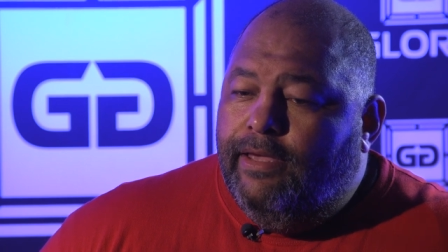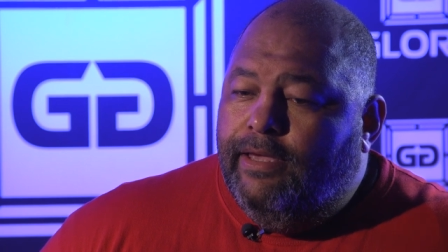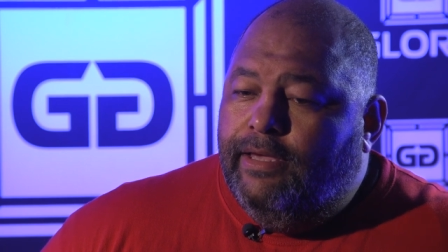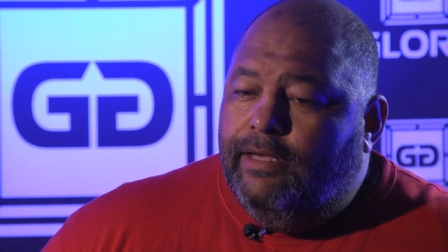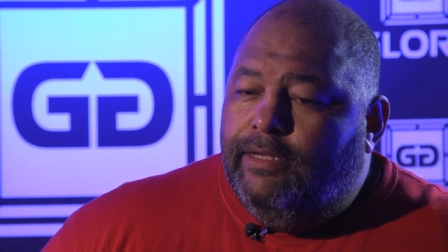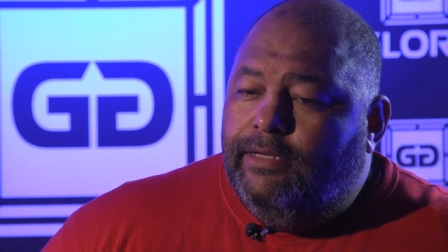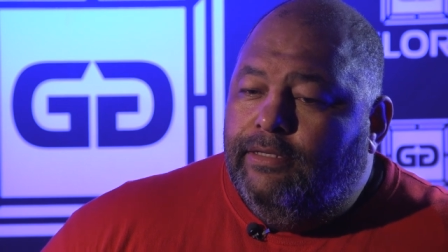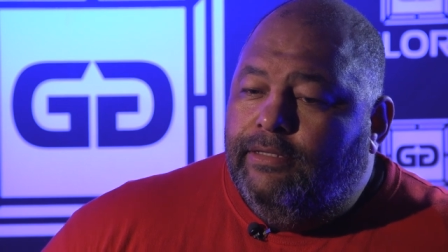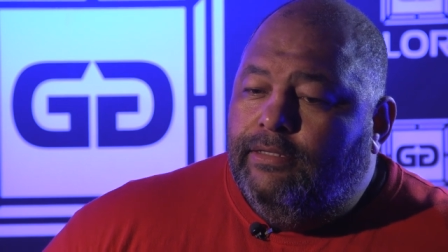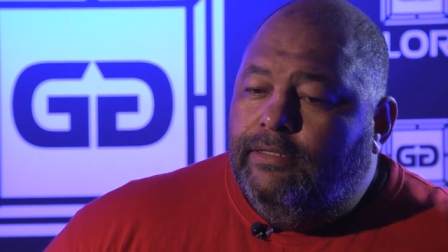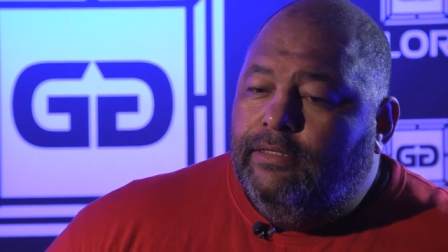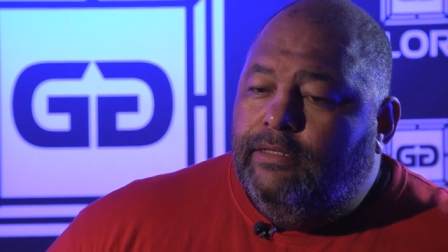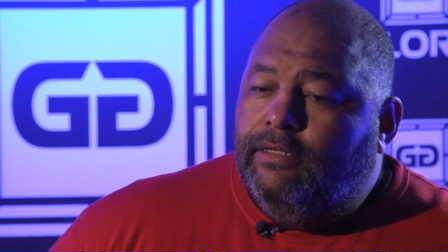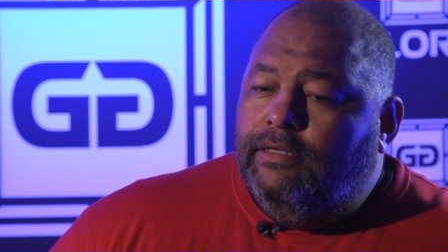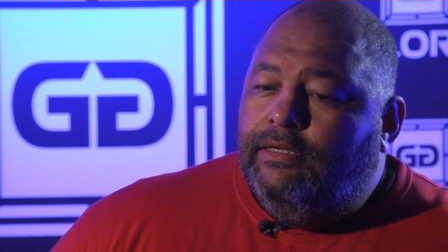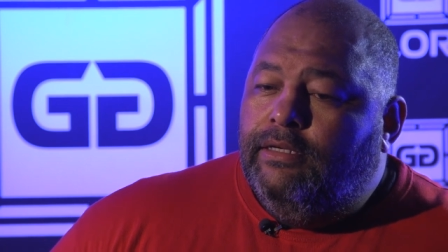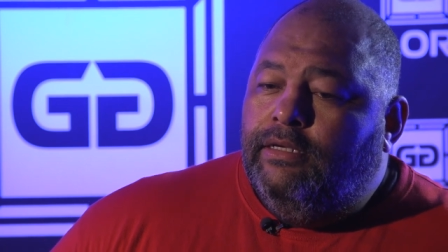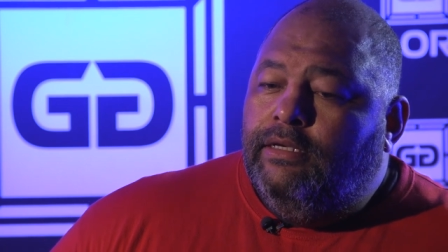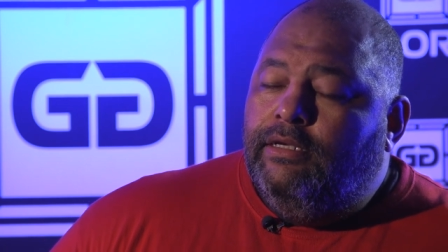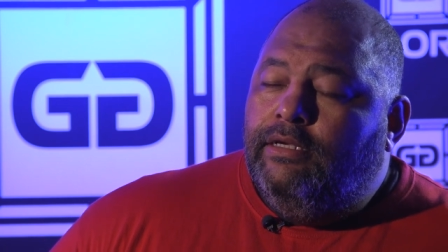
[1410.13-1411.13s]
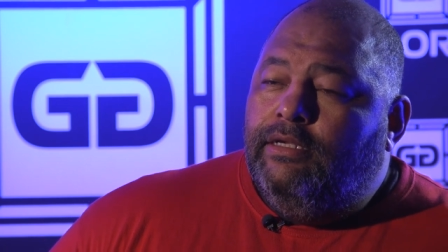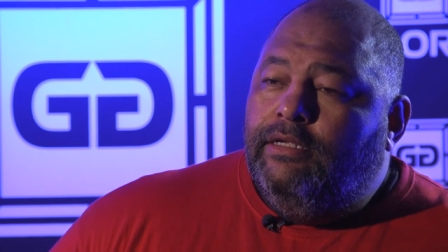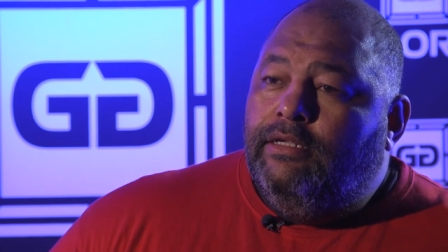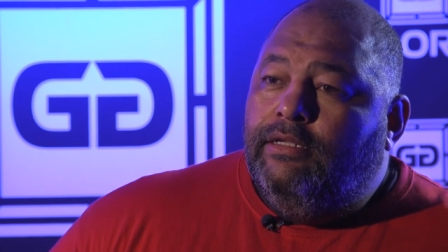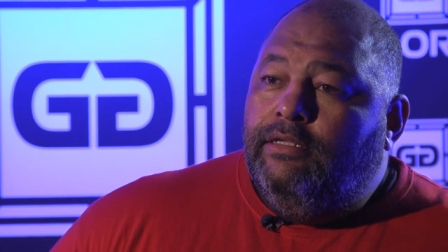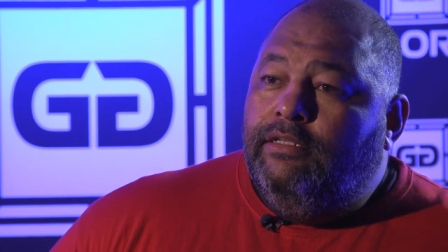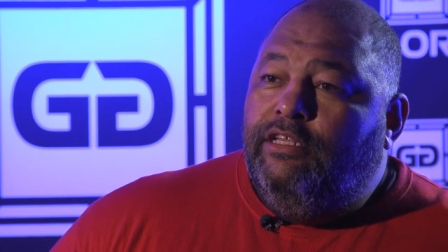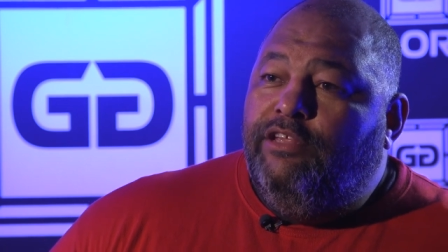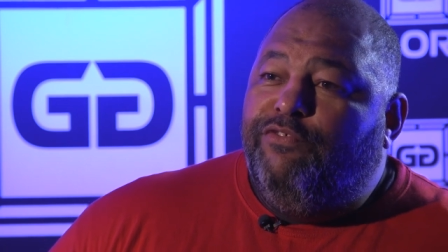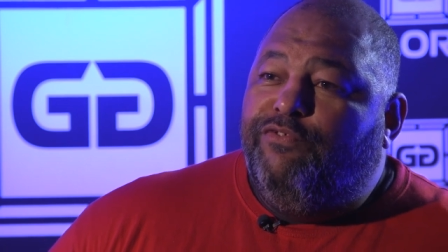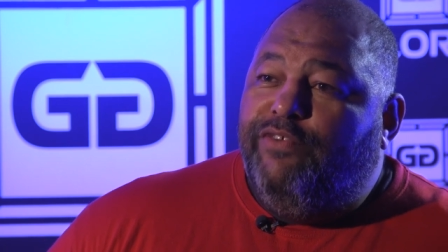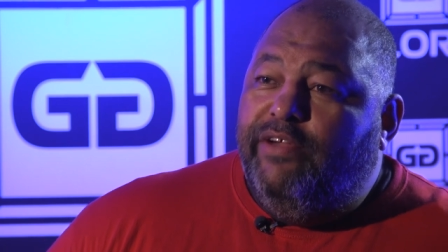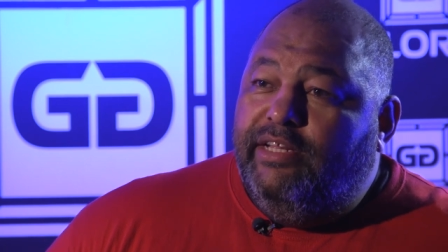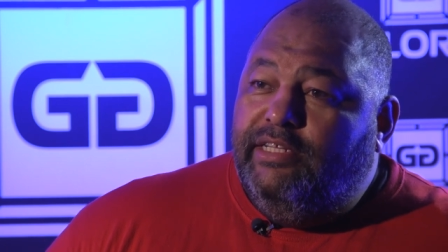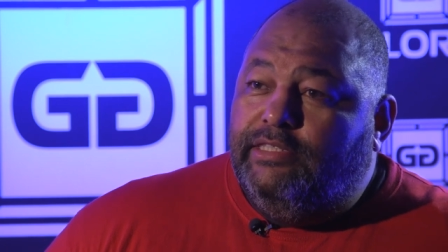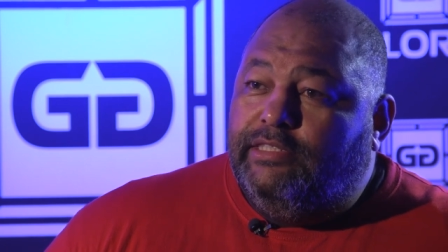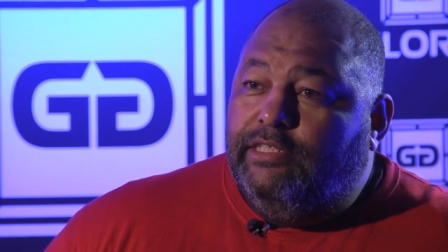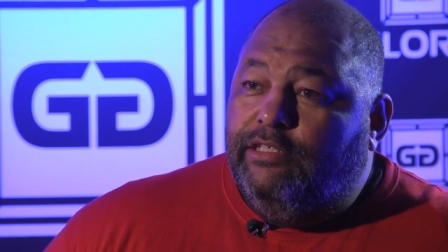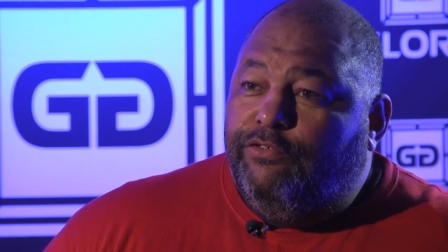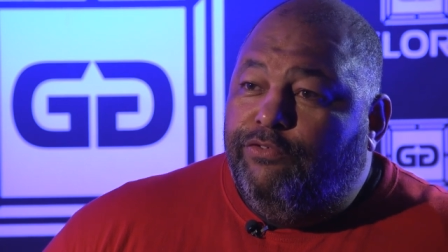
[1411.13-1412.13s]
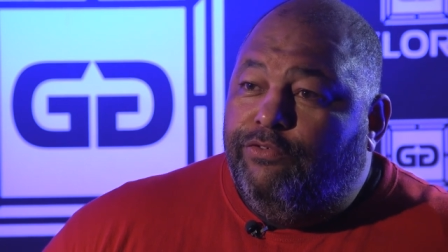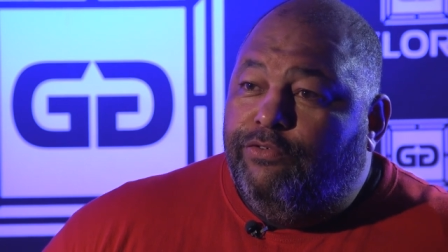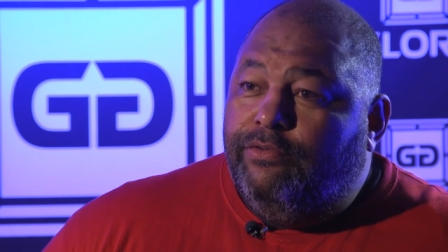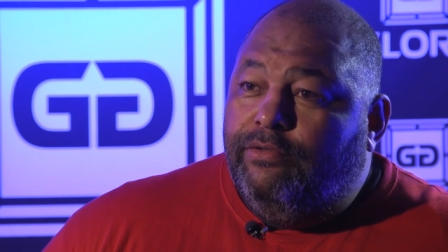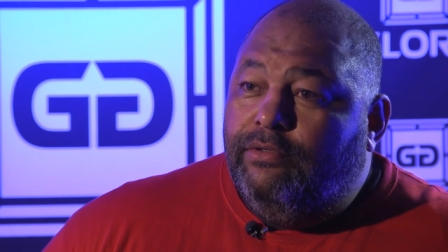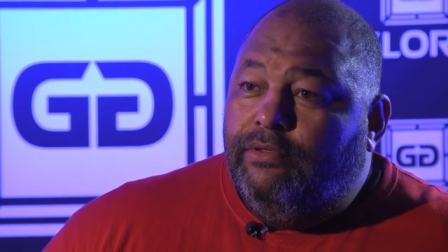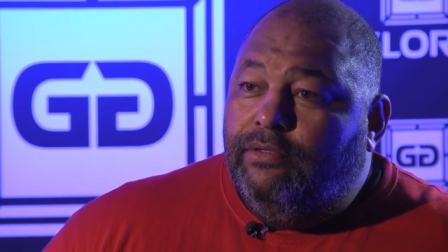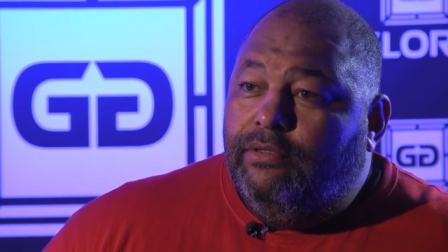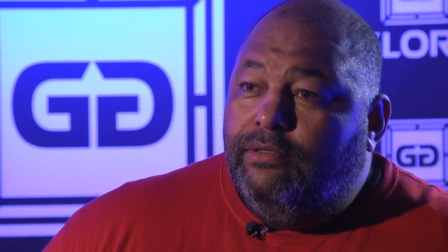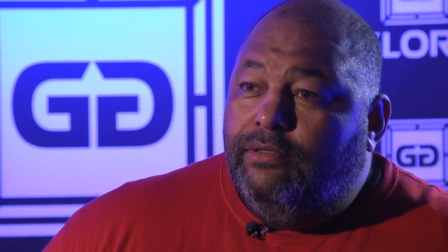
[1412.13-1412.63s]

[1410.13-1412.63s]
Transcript: and defensive,